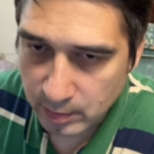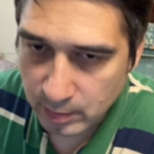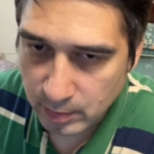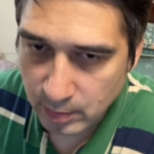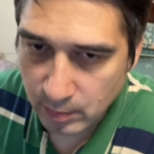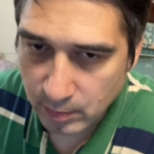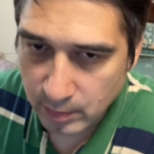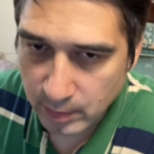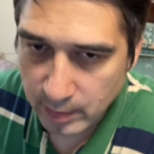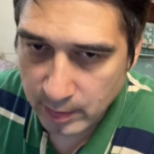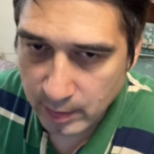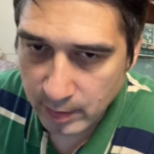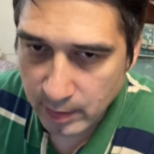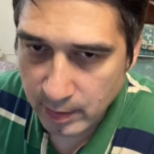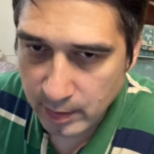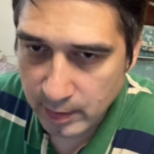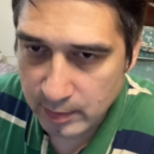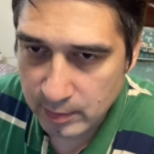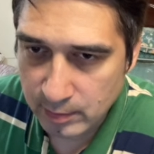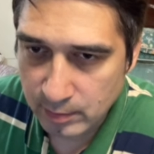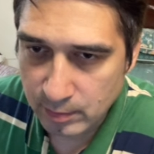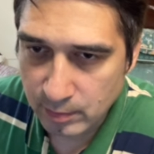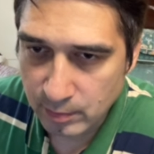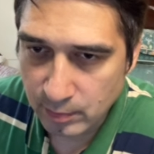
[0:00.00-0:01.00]
So over here,
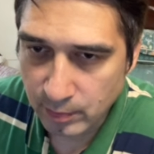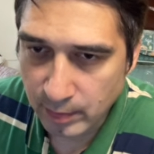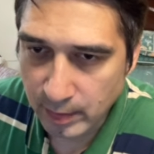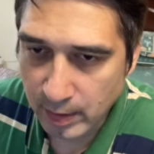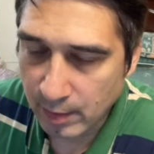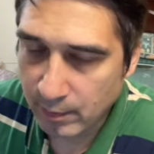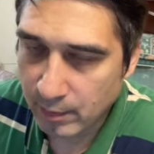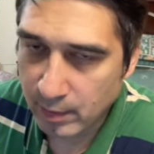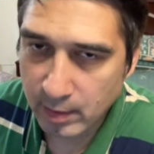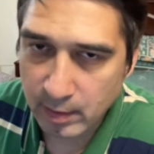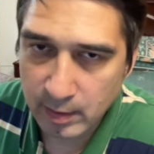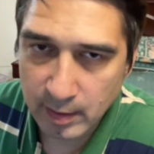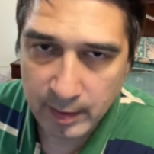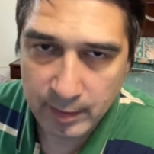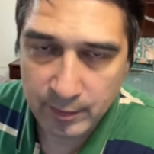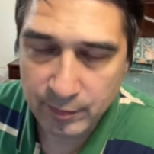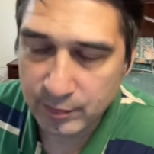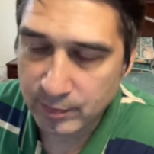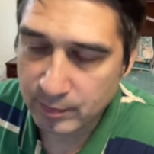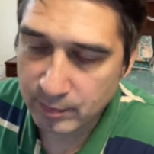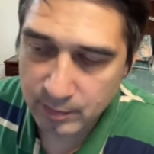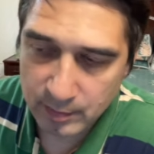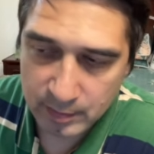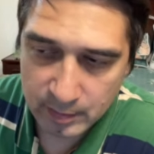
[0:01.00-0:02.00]
it's whatever, like,
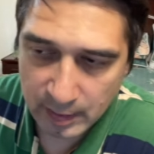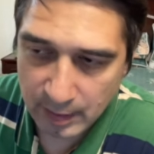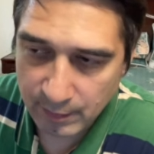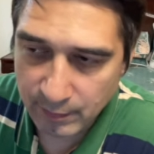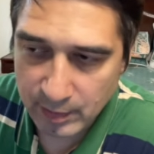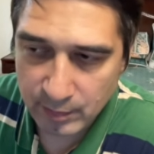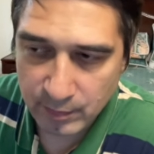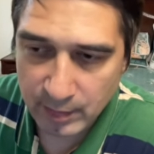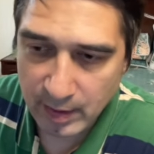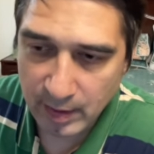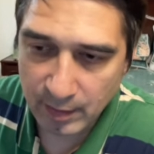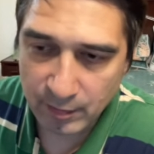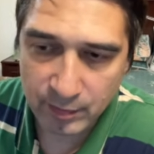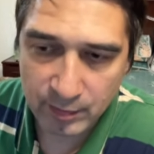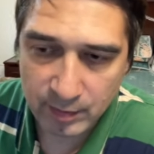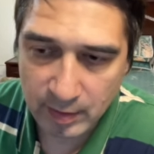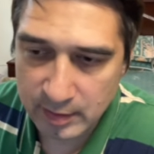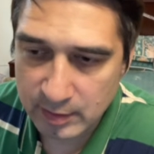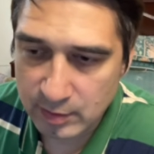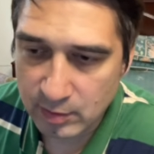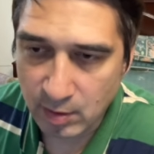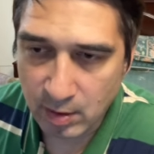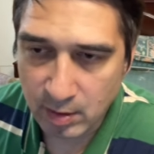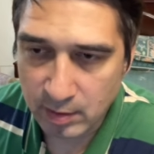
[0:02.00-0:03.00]
even when I
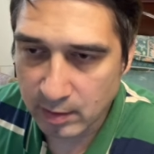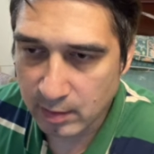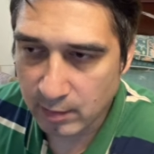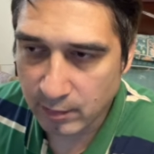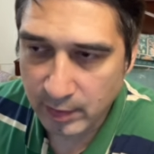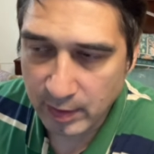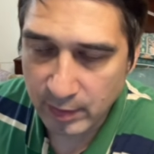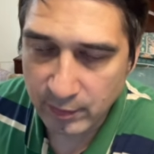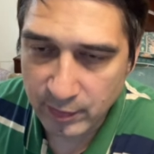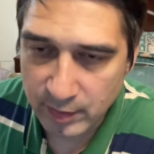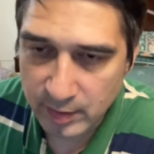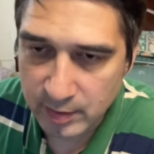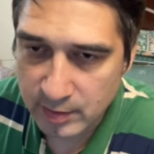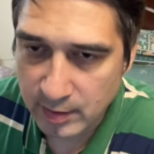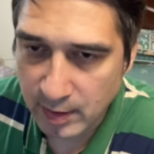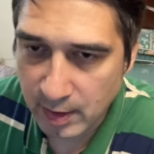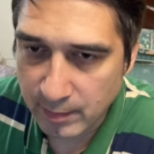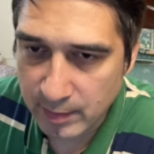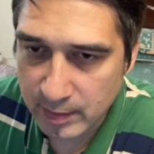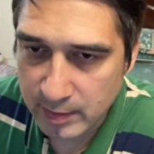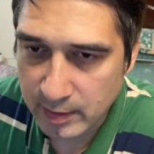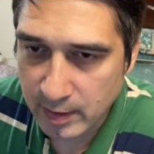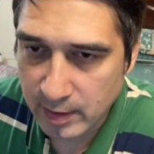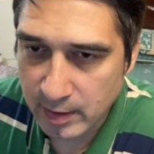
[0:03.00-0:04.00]
installed it the very first
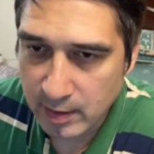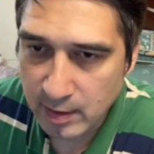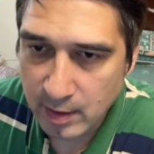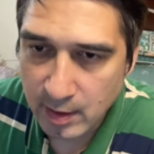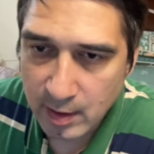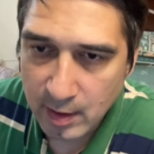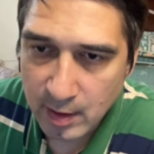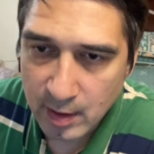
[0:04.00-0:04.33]
time, it said